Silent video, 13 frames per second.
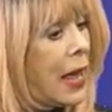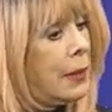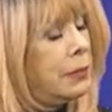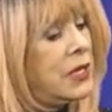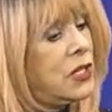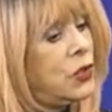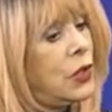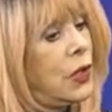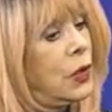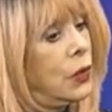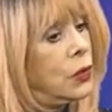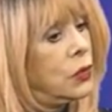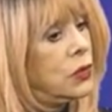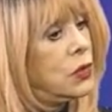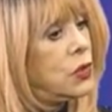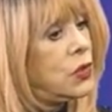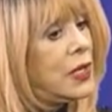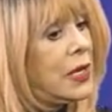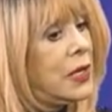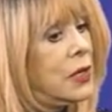And Mr. Hilton
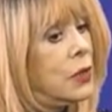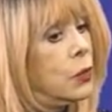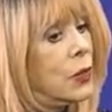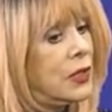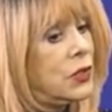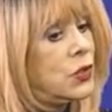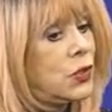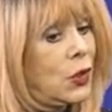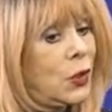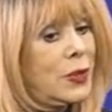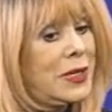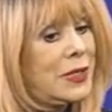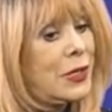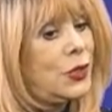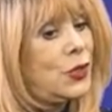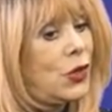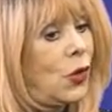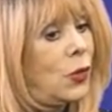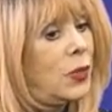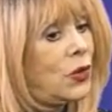Sr. once told me, he
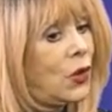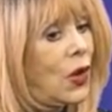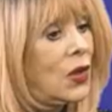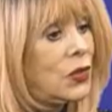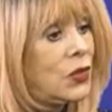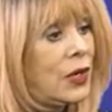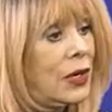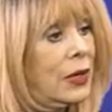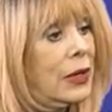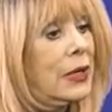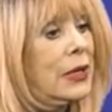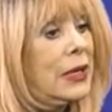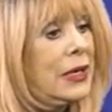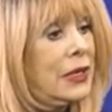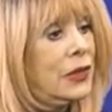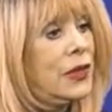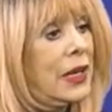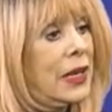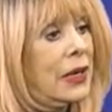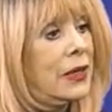said, you know, Miss Costa, he
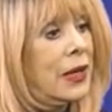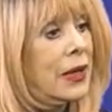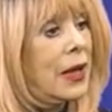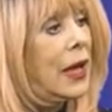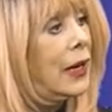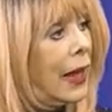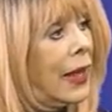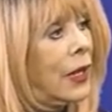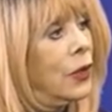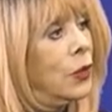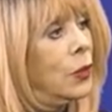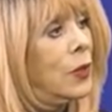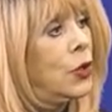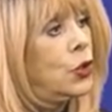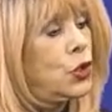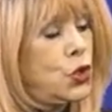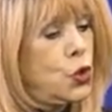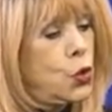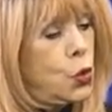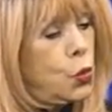said, I like you
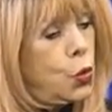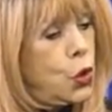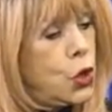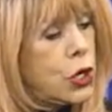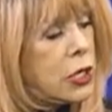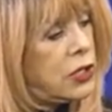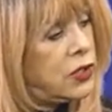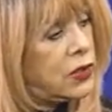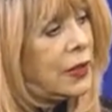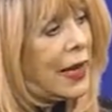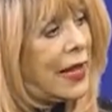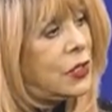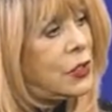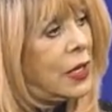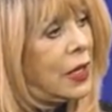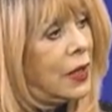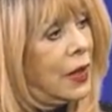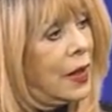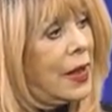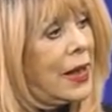because your work is
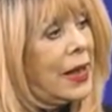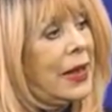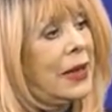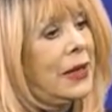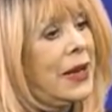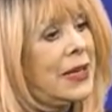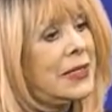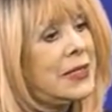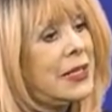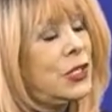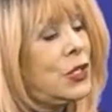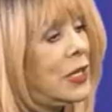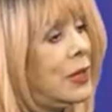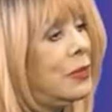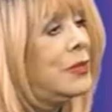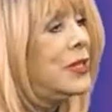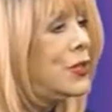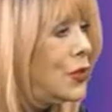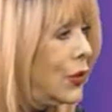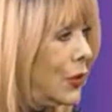classic. And I said to him,
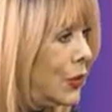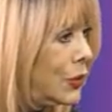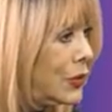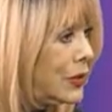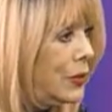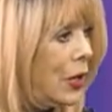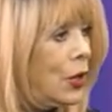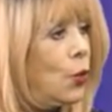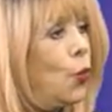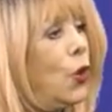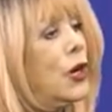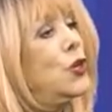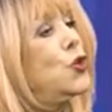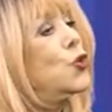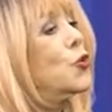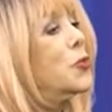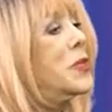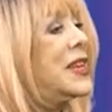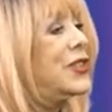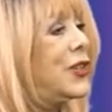Mr. Hilton, what is
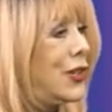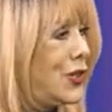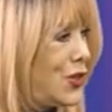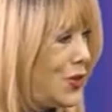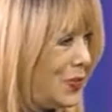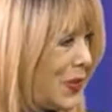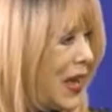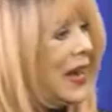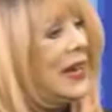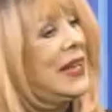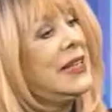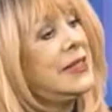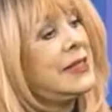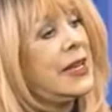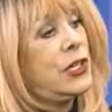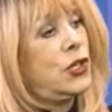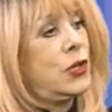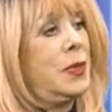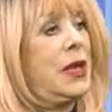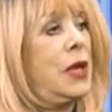your message? And he
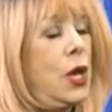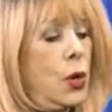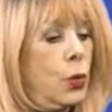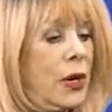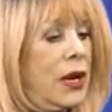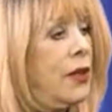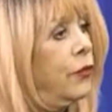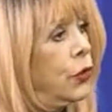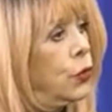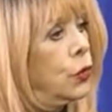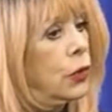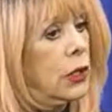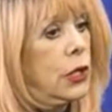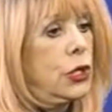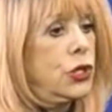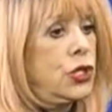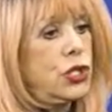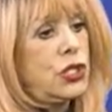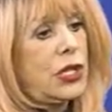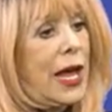said to me, whenever you're
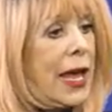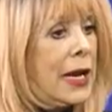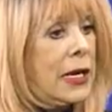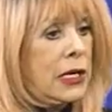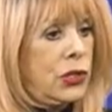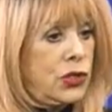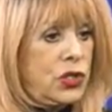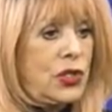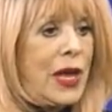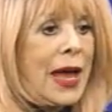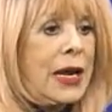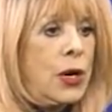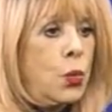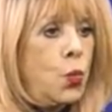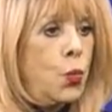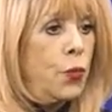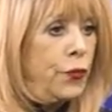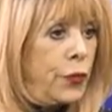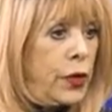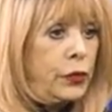designing
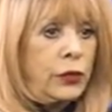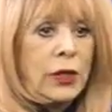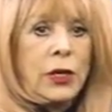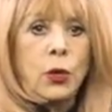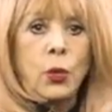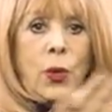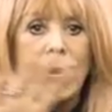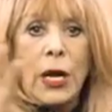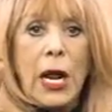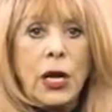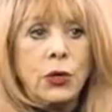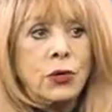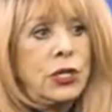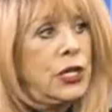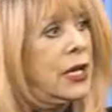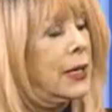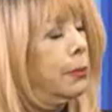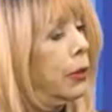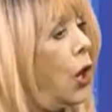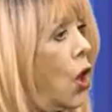50 or
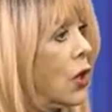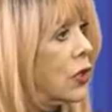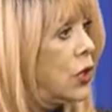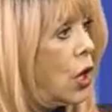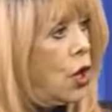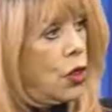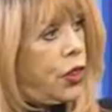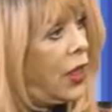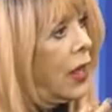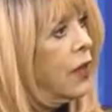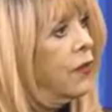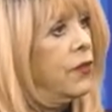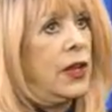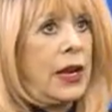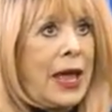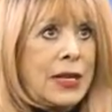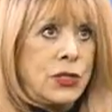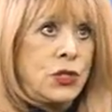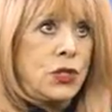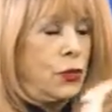100-year blocks, think of it
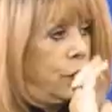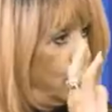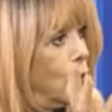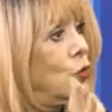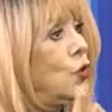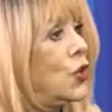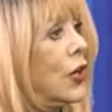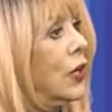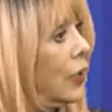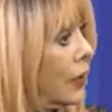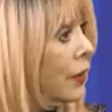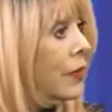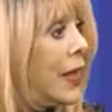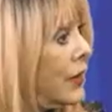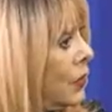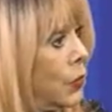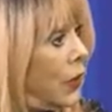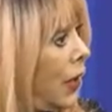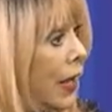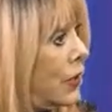as the future. And
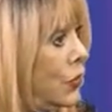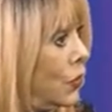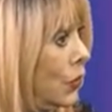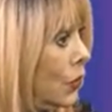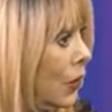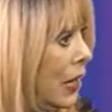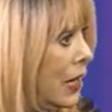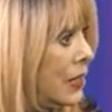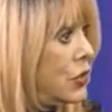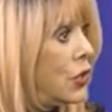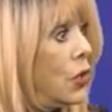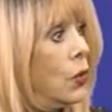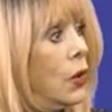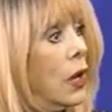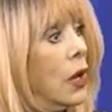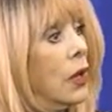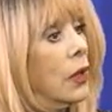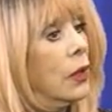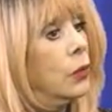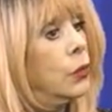that's what I do. So
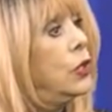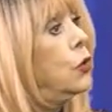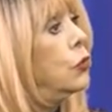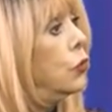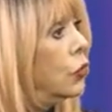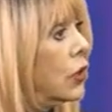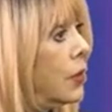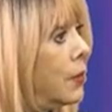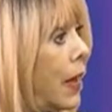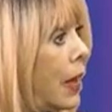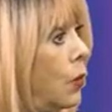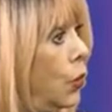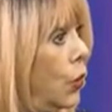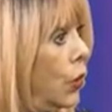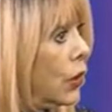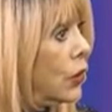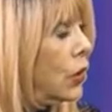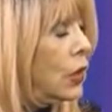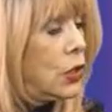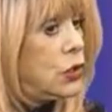when you look at my
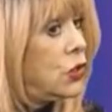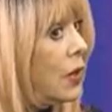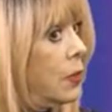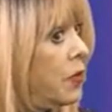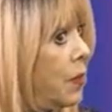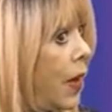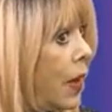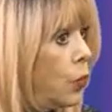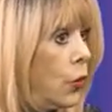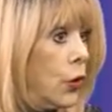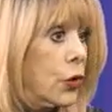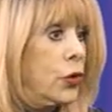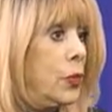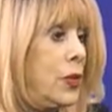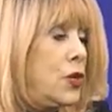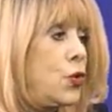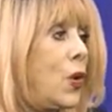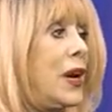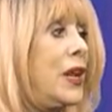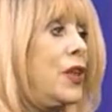work, some of my work could
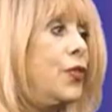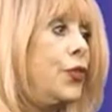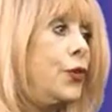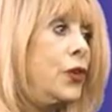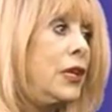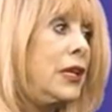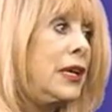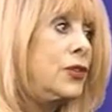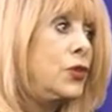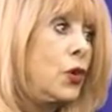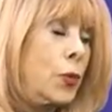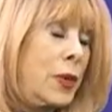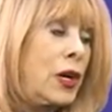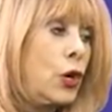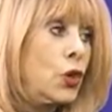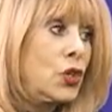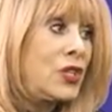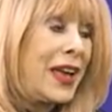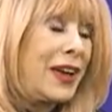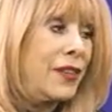be 20 and 30 years old, but it
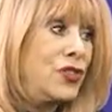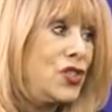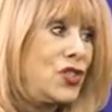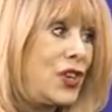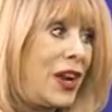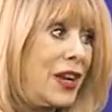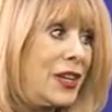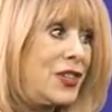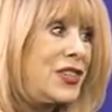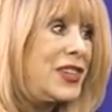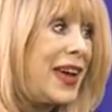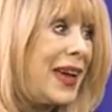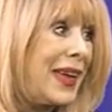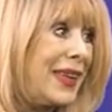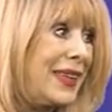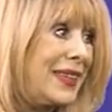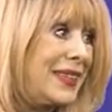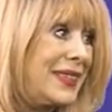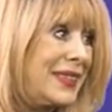looks like I've just done it today.